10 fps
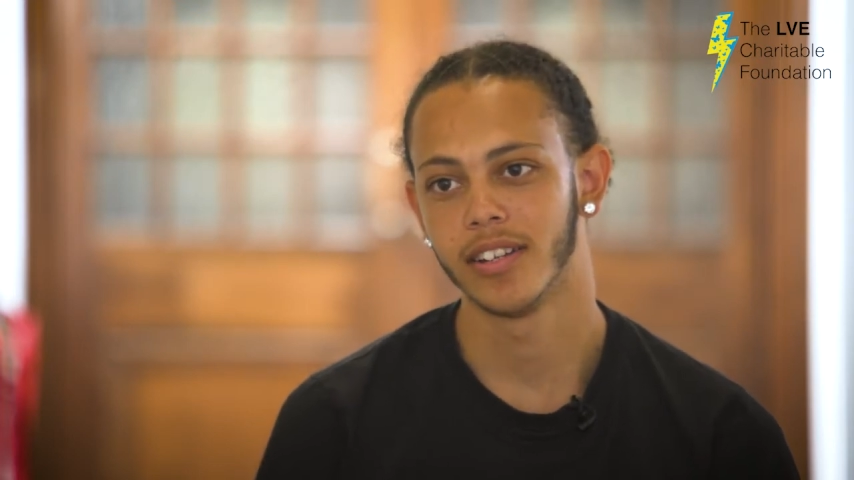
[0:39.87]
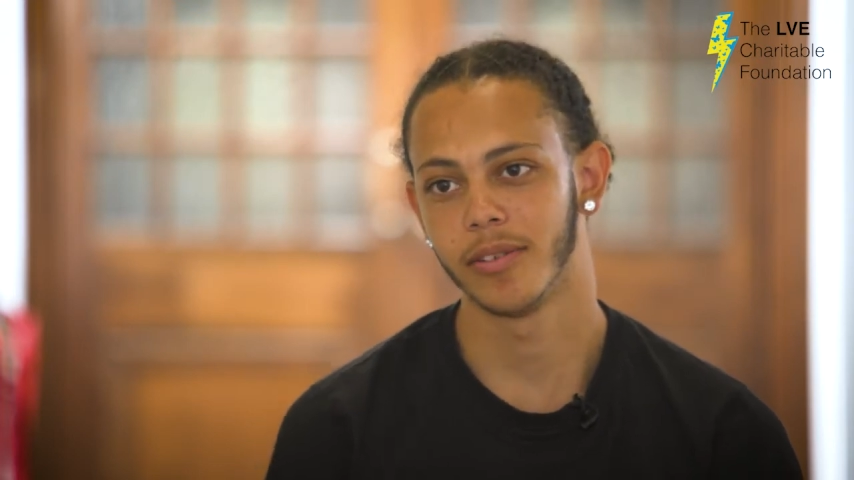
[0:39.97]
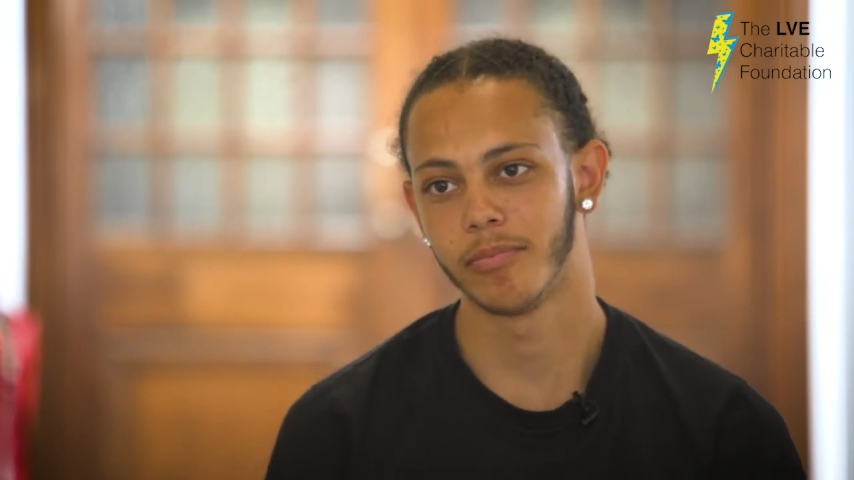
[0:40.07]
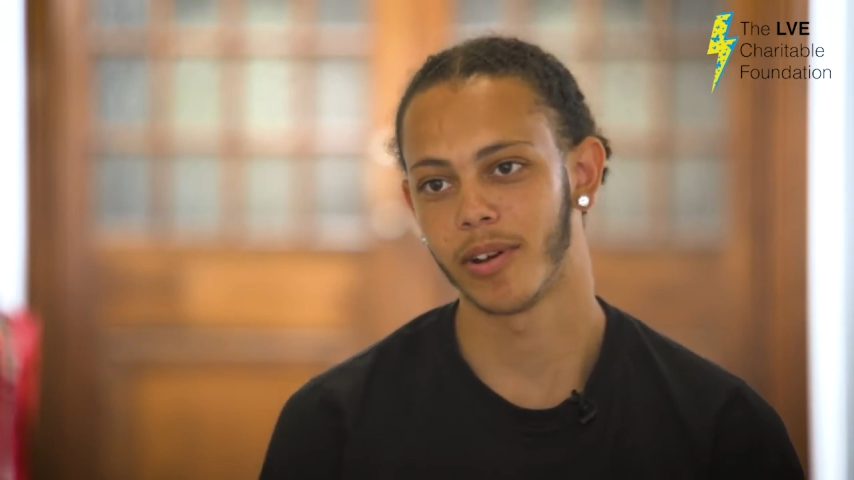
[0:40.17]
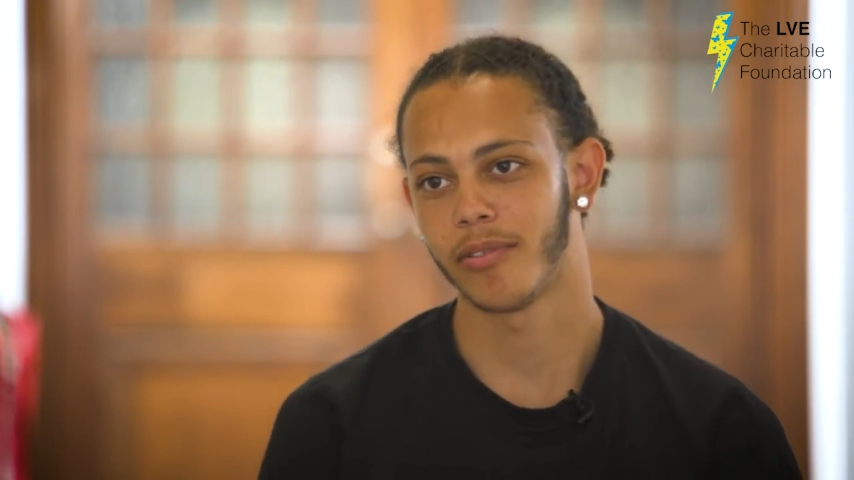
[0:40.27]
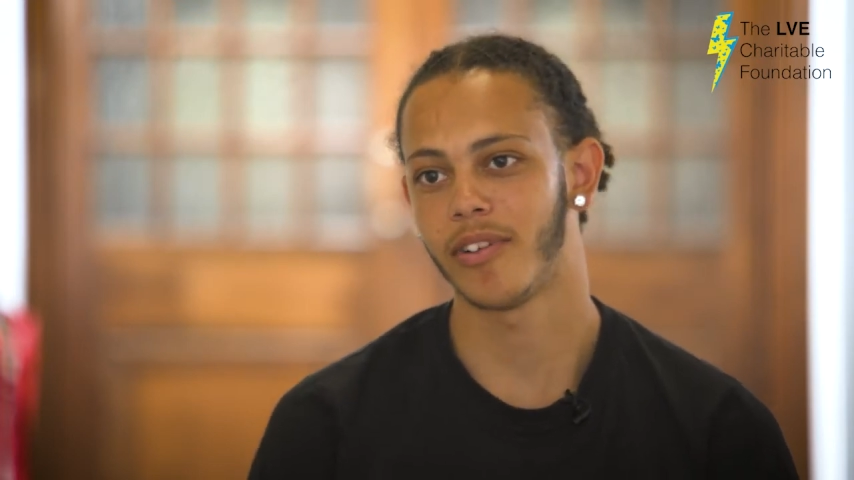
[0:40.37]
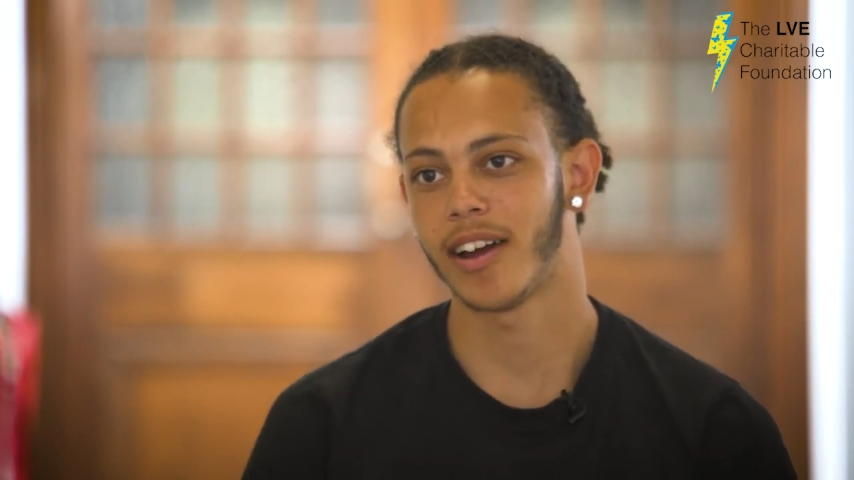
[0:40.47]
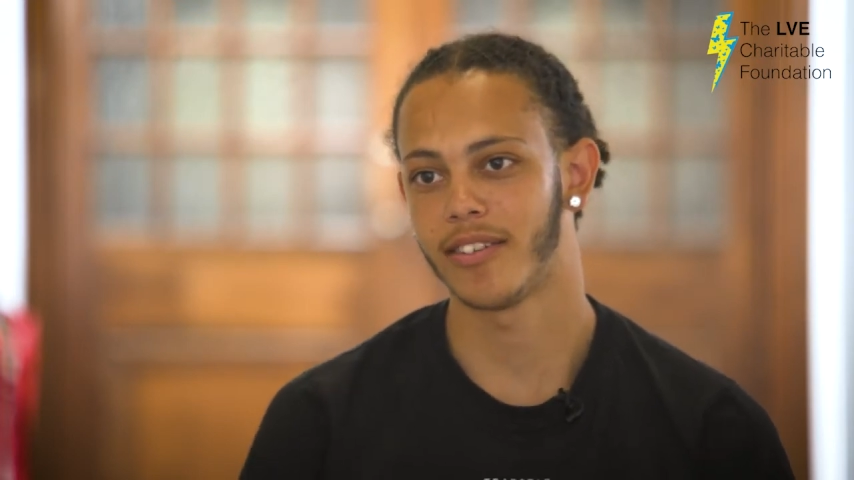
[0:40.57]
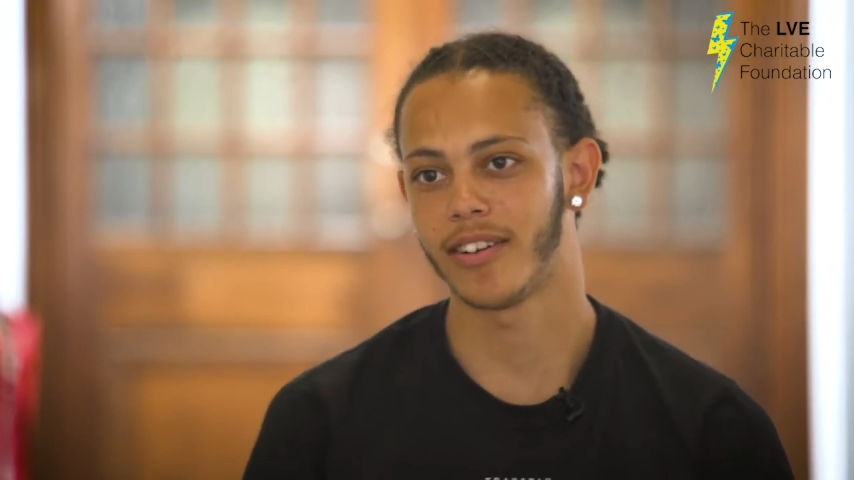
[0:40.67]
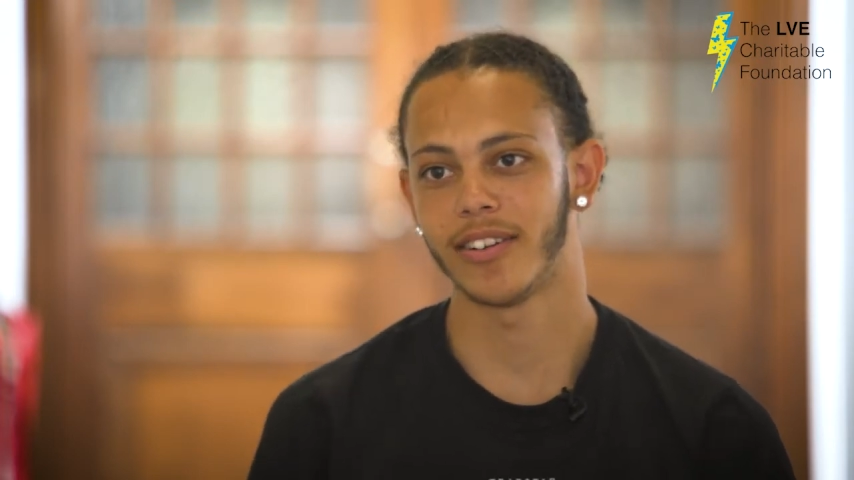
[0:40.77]
you blow a
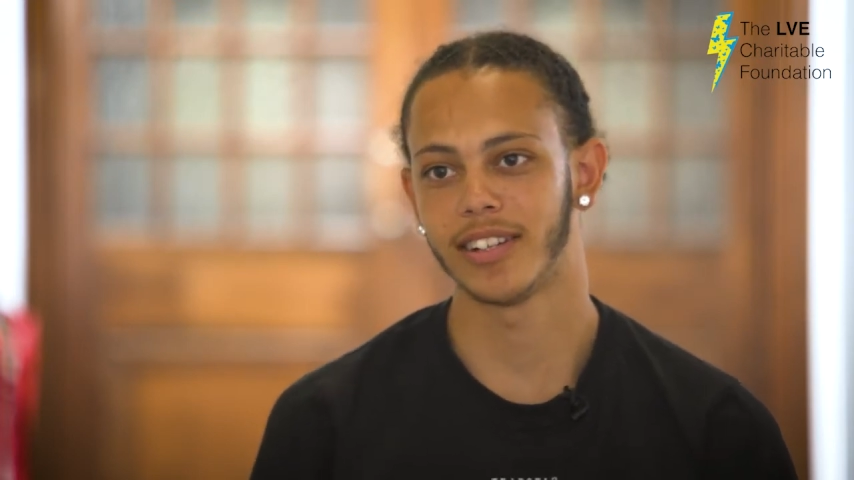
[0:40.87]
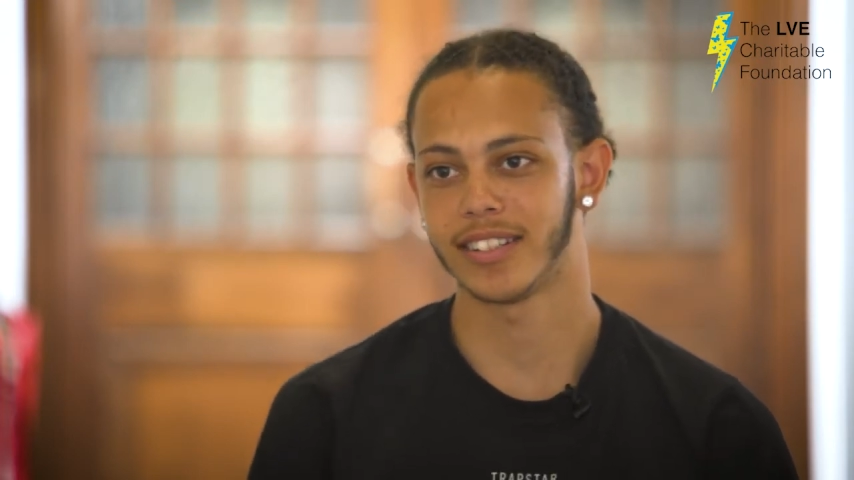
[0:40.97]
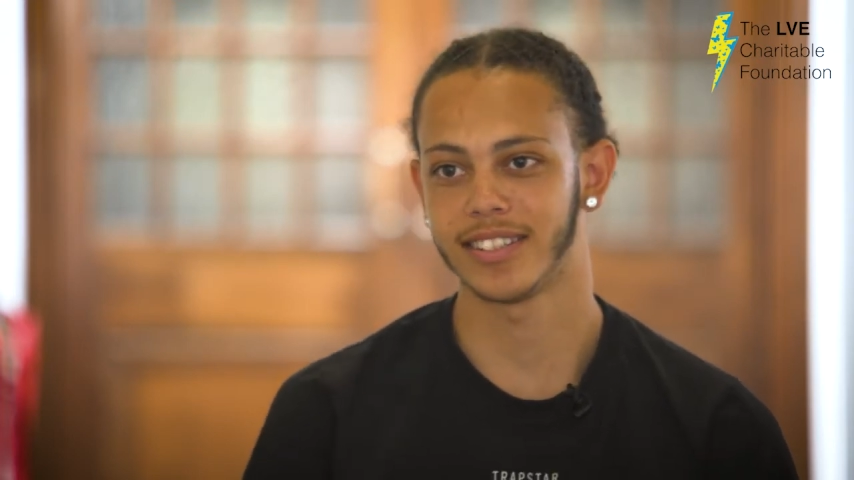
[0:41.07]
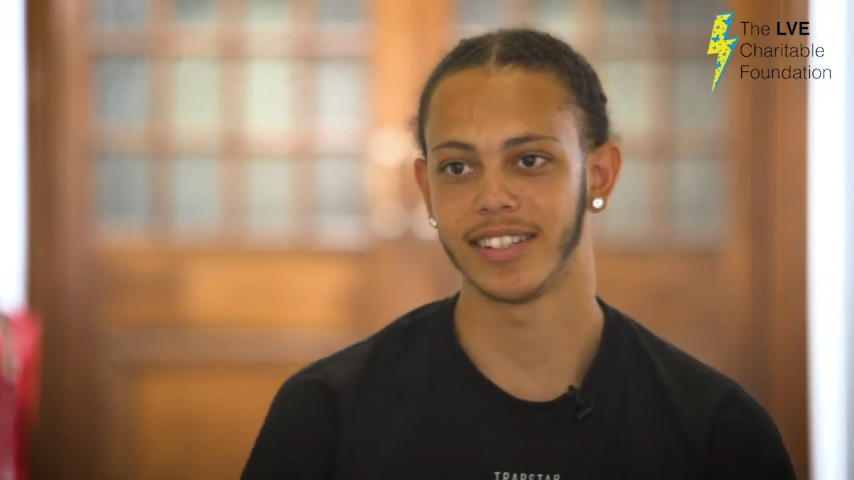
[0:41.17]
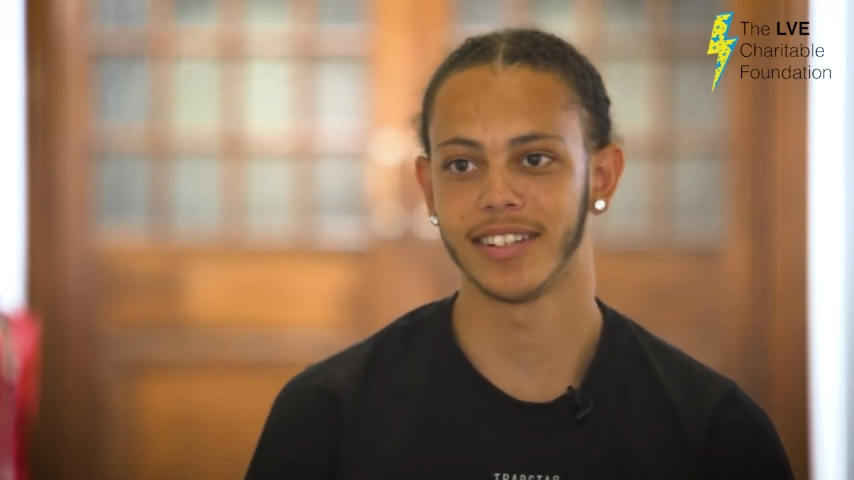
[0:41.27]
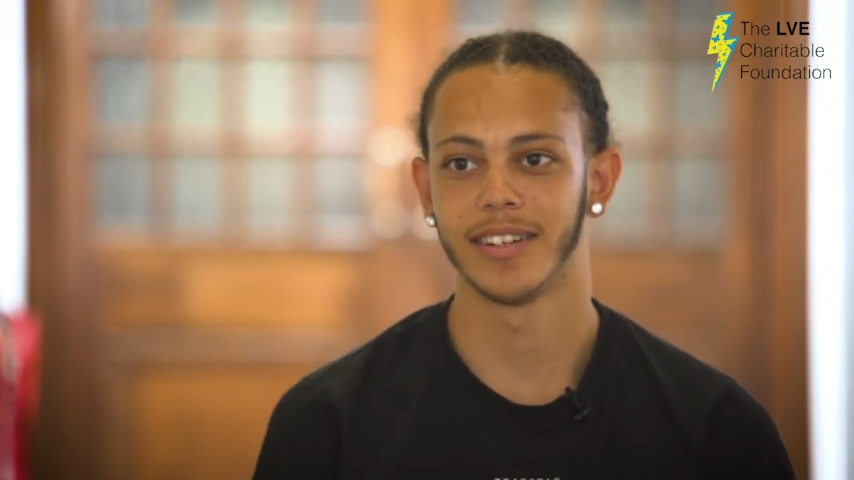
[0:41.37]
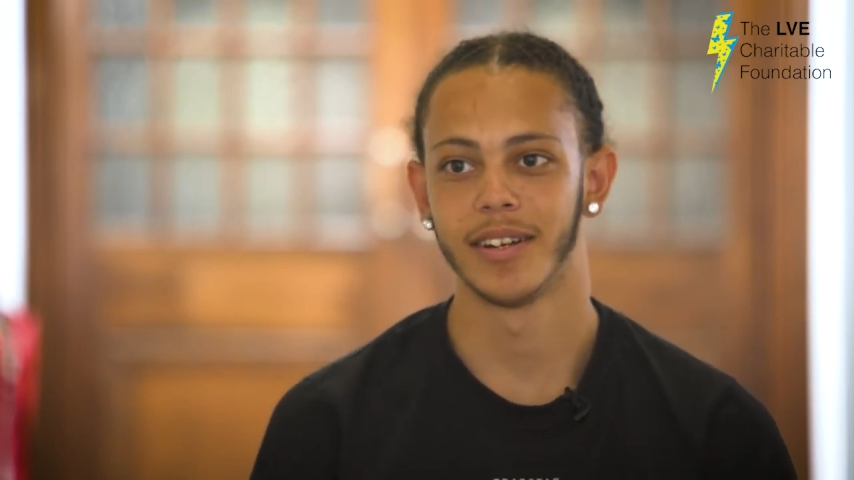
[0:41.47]
fire out and that's it.